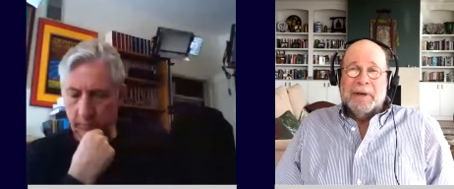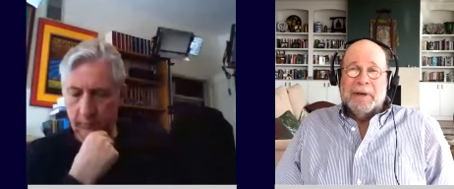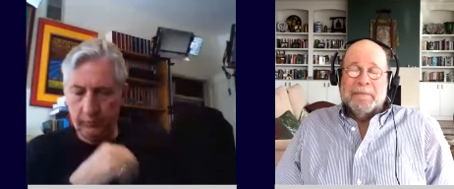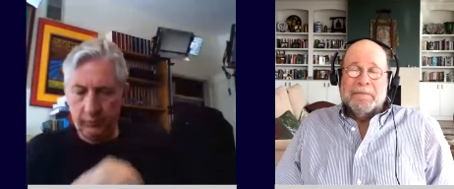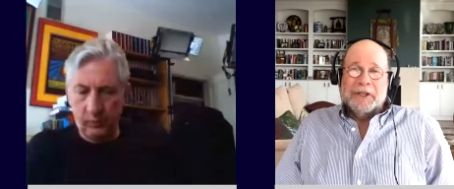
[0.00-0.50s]

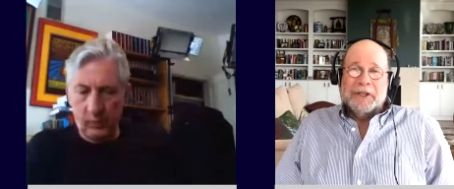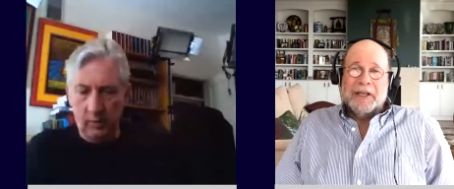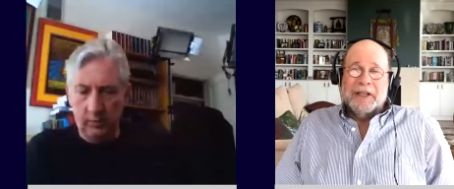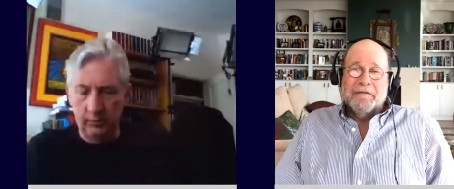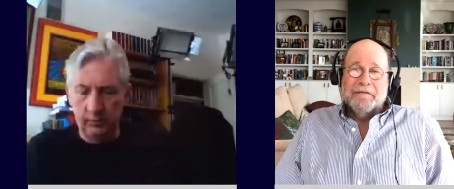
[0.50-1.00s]
Speaker 1: and
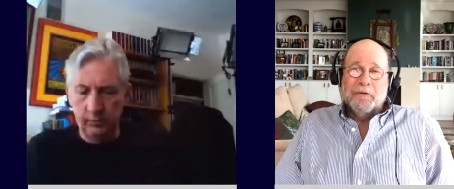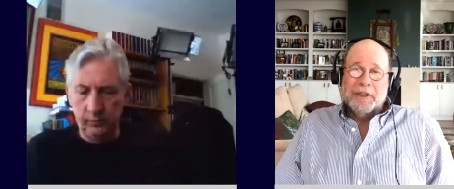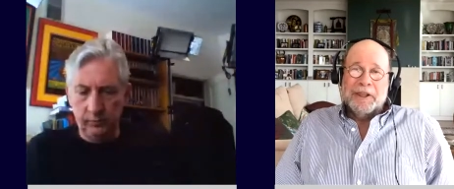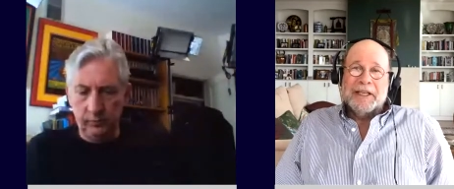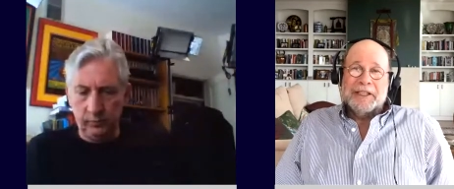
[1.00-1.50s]
particularly the
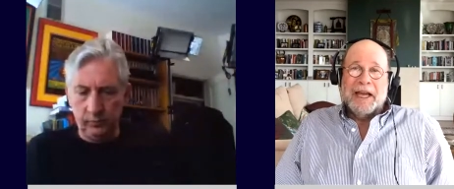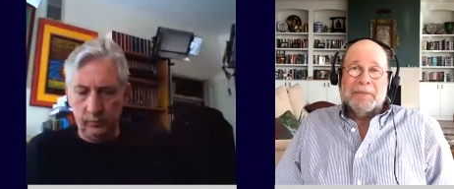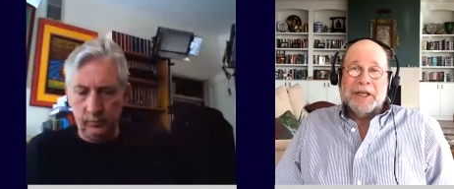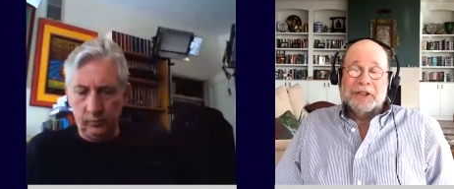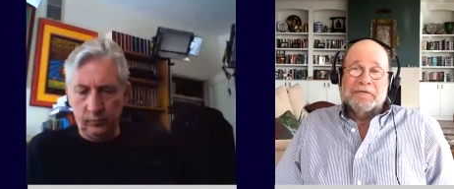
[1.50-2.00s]
fourth thing is the
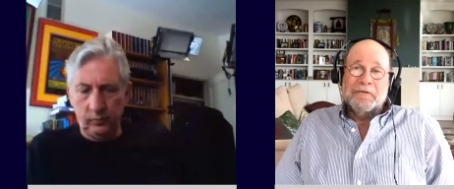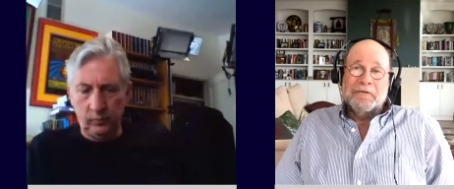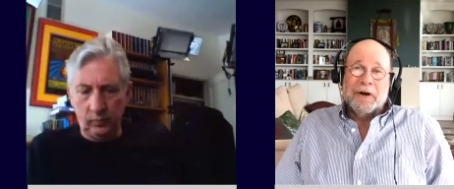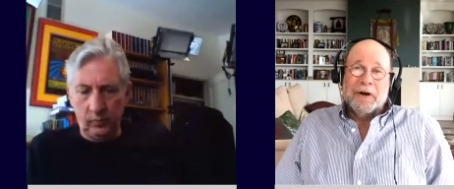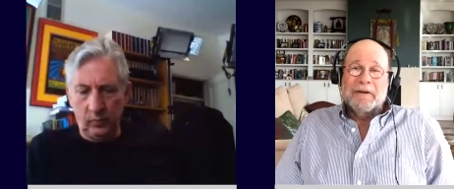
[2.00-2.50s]
amnesia
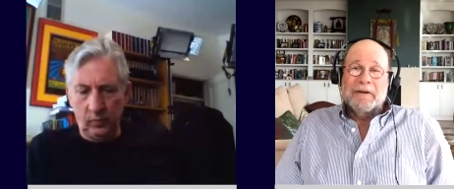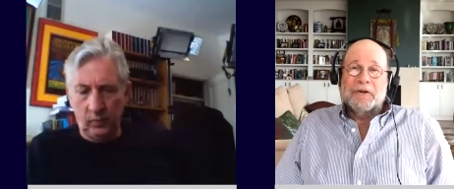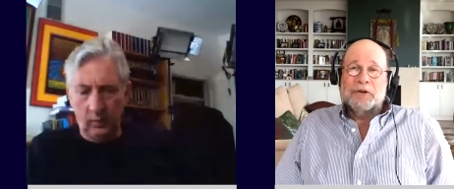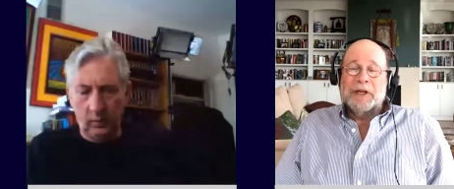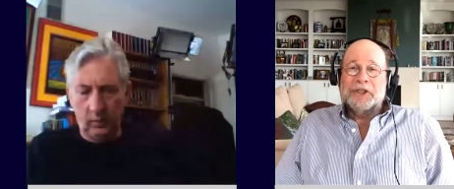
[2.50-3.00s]
for
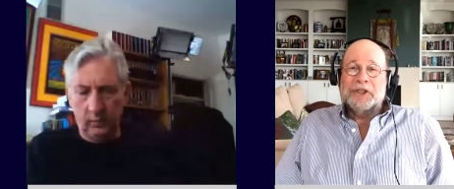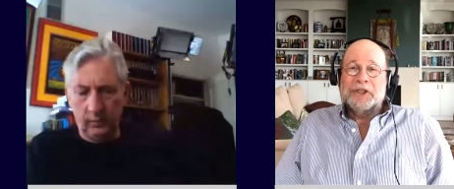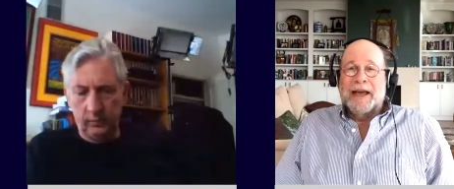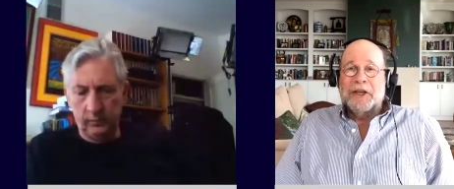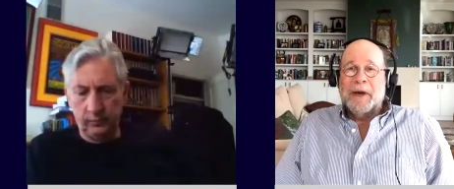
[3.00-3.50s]
traditional
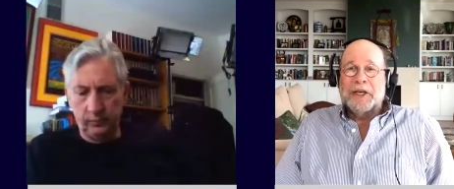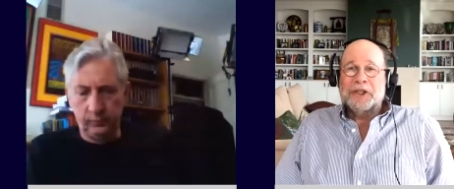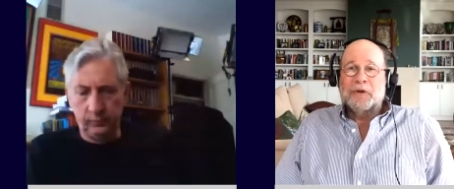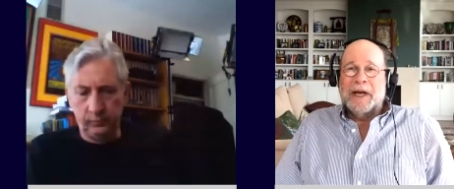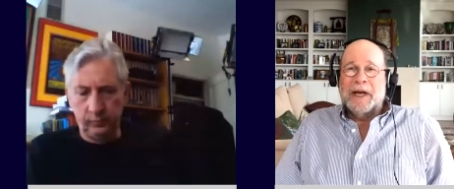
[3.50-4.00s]

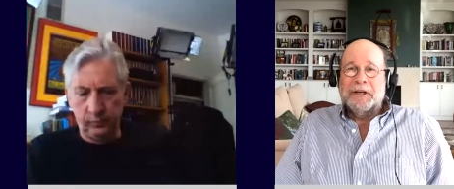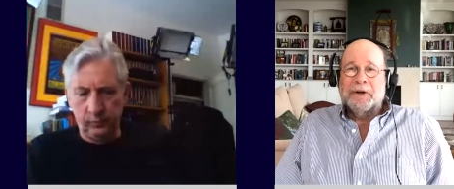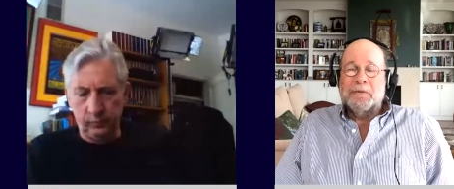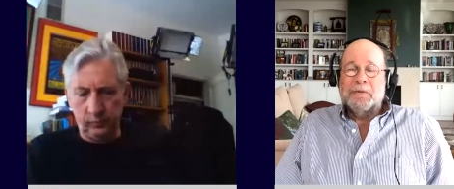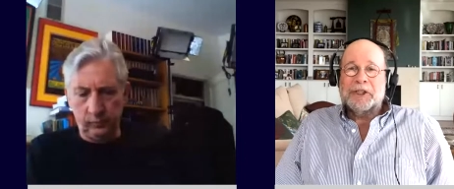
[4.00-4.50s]
valuation
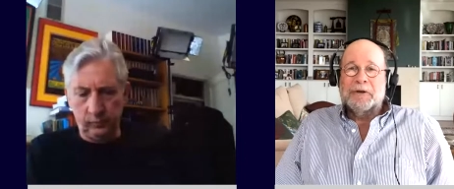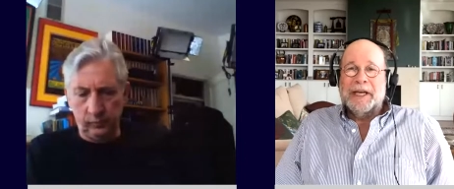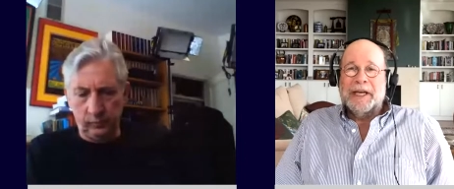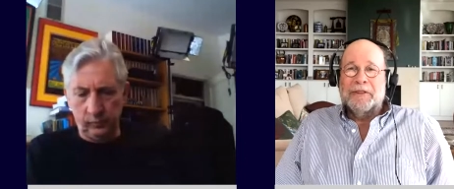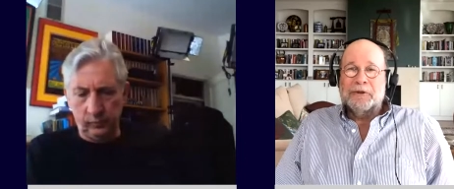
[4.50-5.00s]
criteria, which go
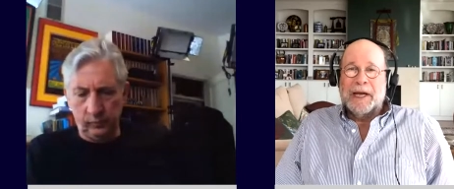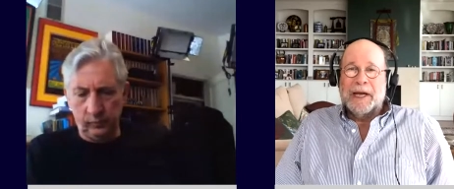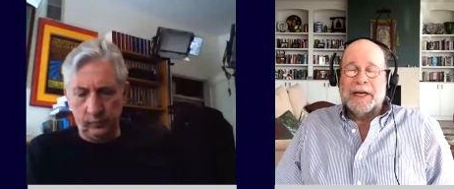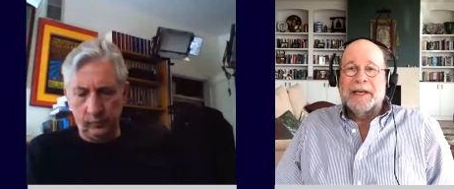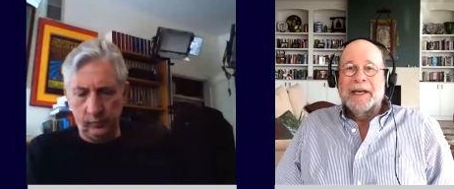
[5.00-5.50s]
down the
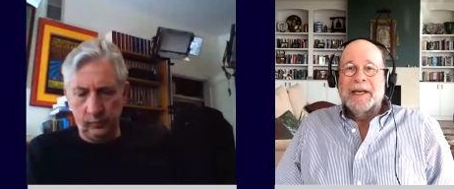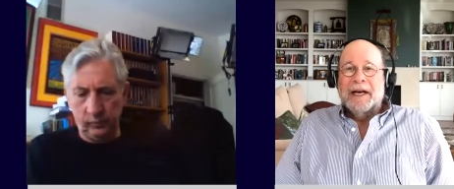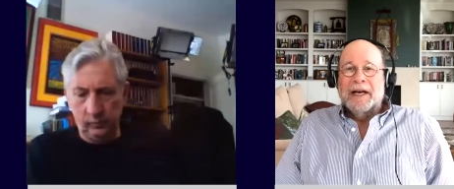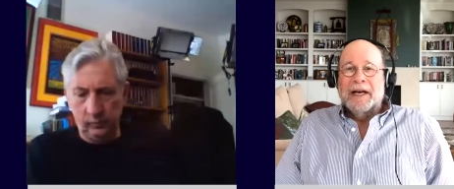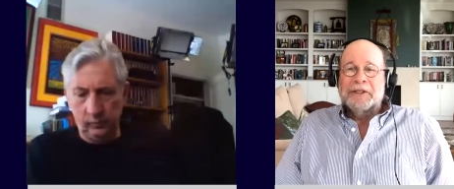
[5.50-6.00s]
drain
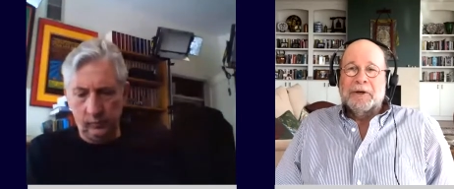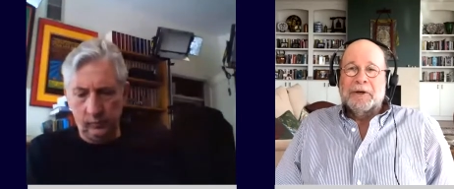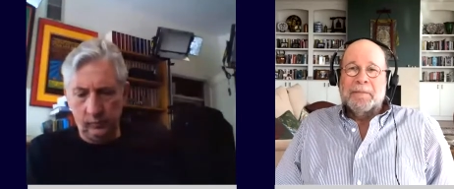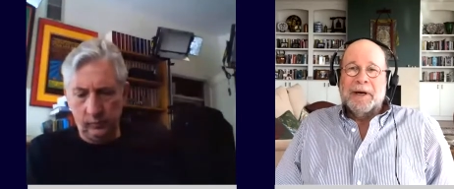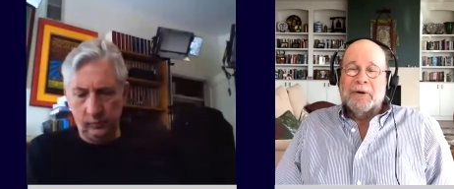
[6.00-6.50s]
uh,
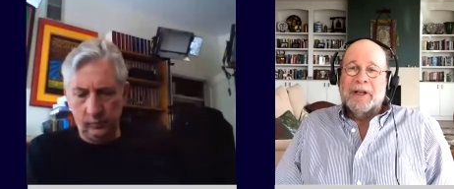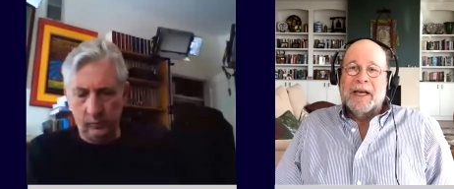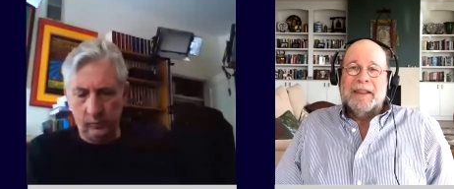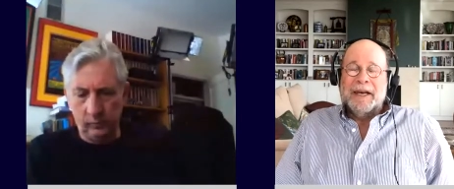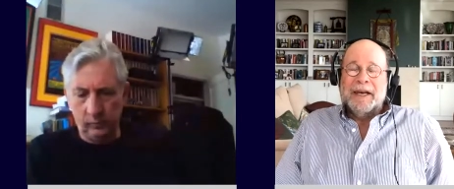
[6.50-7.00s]
during a bubble.
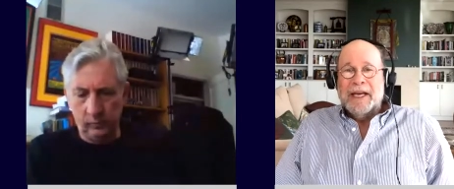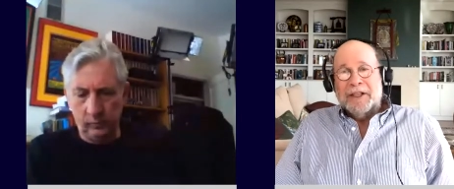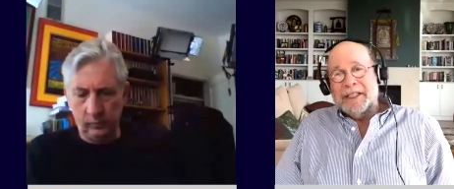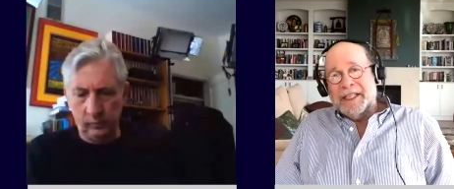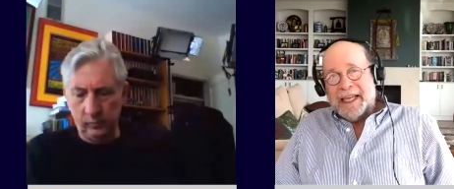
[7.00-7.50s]
And then
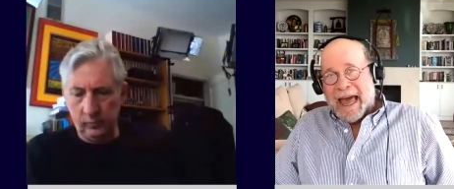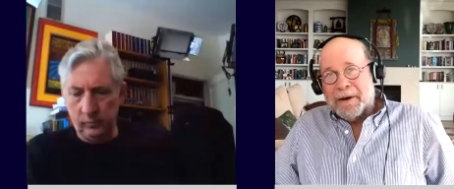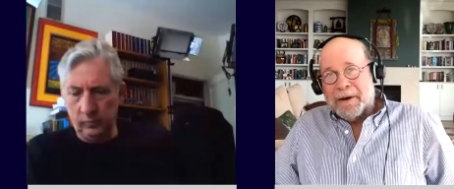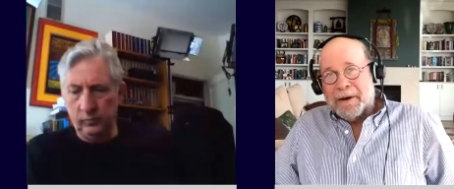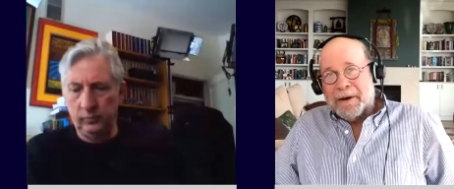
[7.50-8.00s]
there's the
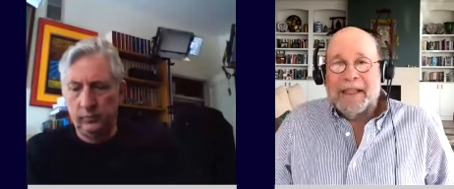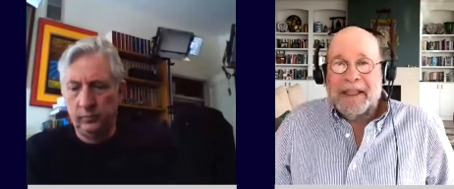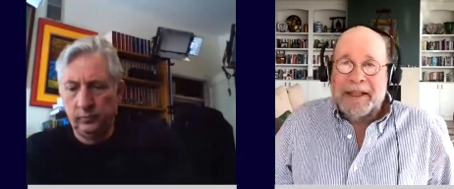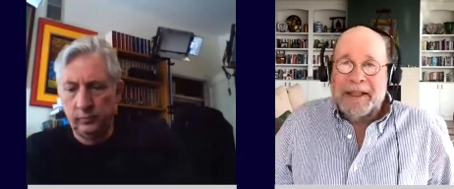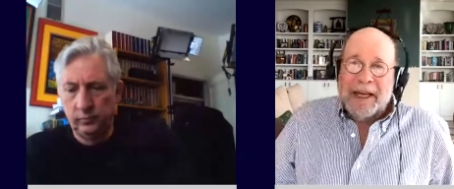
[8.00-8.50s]
anatomy and
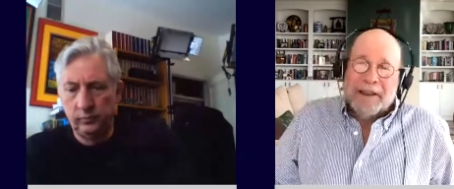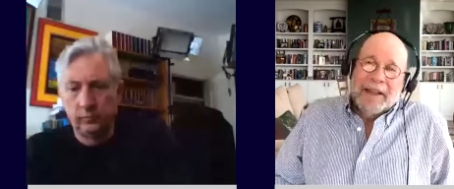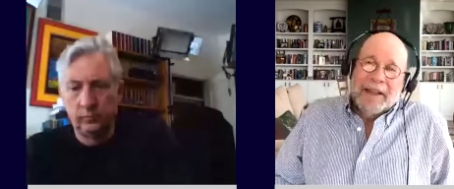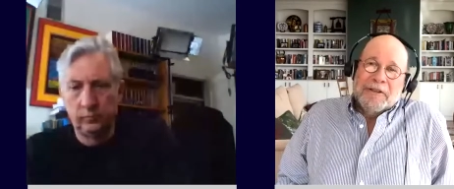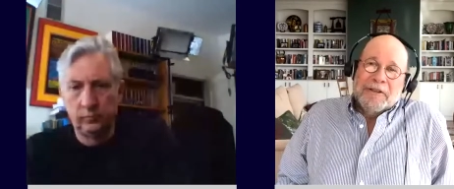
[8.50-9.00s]
the and, and the,
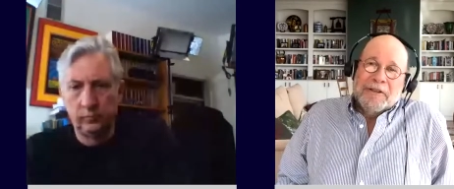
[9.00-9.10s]
the, these